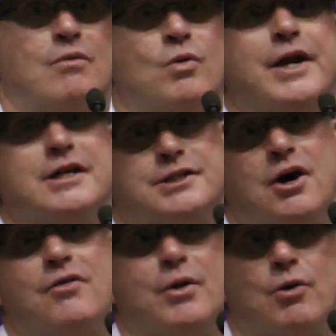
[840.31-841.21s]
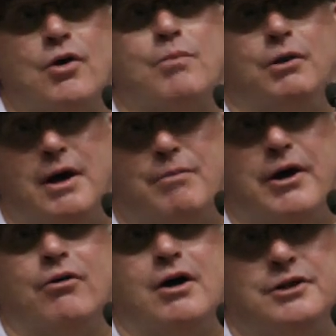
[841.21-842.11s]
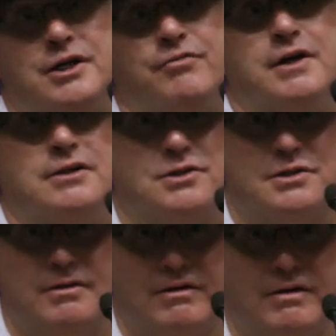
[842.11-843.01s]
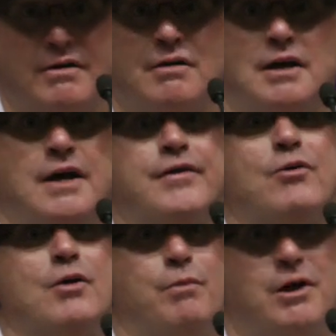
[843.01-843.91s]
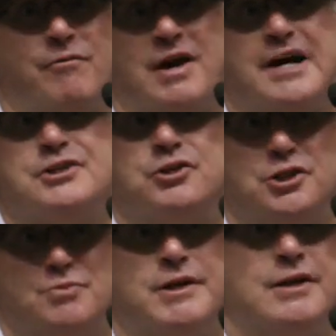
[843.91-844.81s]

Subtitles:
we could tell they were going to play better on defense and they were going to play faster just